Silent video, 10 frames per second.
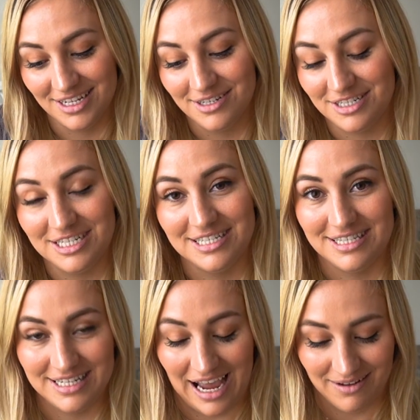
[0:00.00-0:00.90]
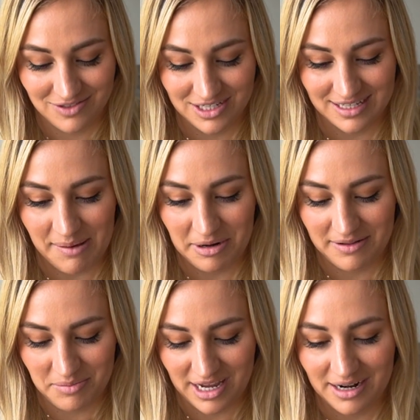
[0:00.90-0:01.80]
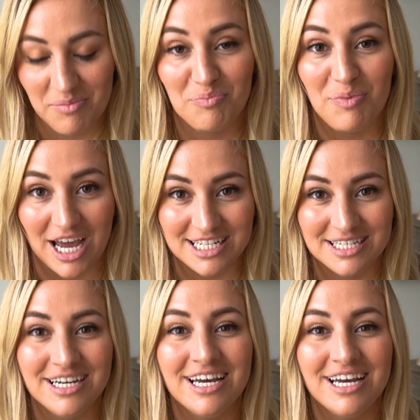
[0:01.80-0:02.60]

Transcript: She's a lot better than me at it. But,